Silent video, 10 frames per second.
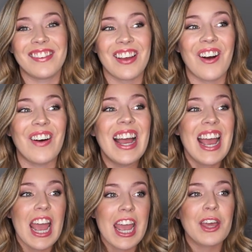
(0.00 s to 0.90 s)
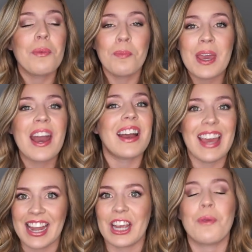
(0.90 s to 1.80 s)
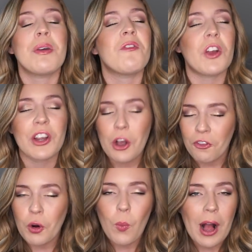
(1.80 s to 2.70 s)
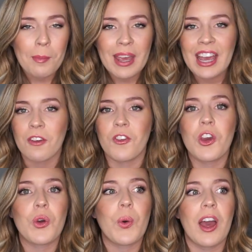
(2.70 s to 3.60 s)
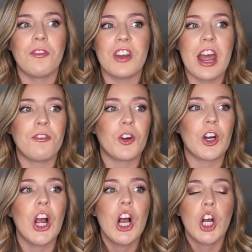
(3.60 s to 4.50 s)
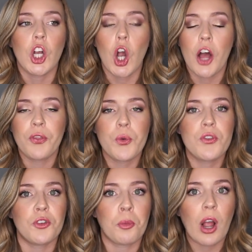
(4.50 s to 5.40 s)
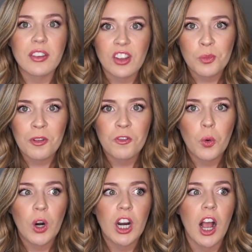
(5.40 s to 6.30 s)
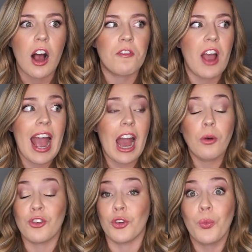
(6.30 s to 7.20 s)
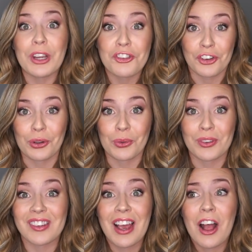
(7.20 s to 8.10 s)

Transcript: So it can be, again, it can be very overwhelming if you have never gone through this process before of how do we choose?